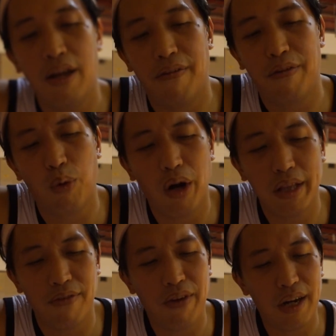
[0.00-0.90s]
If you want
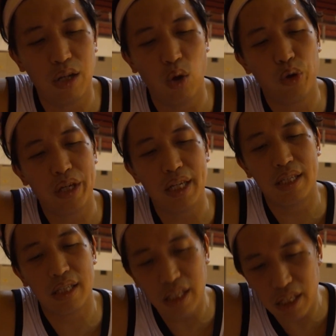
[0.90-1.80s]
a very low-key
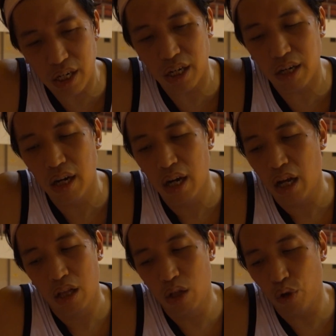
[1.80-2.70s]
sneaker,
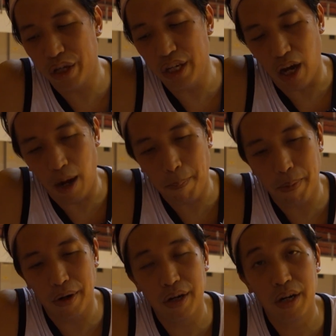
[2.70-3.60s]
low-key
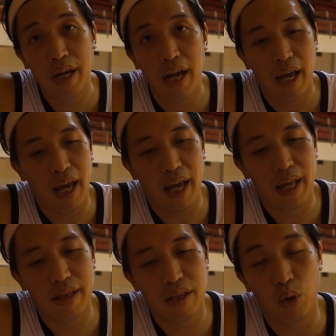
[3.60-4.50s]
upper,
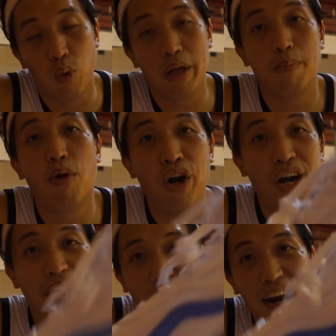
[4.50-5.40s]
and you want more
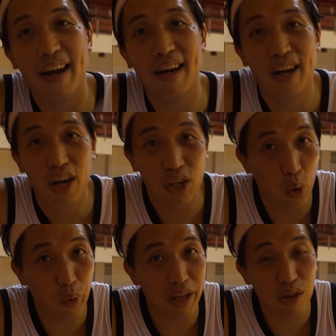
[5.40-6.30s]
air
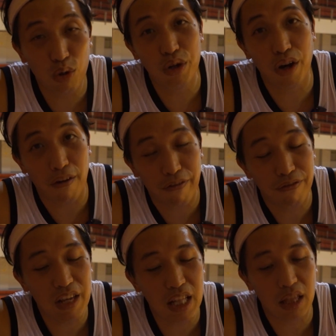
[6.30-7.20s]
going through your
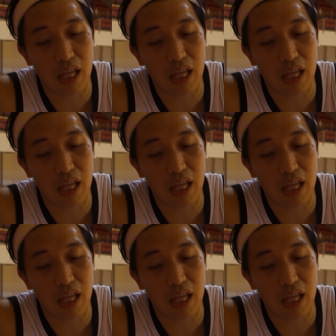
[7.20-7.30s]
feet,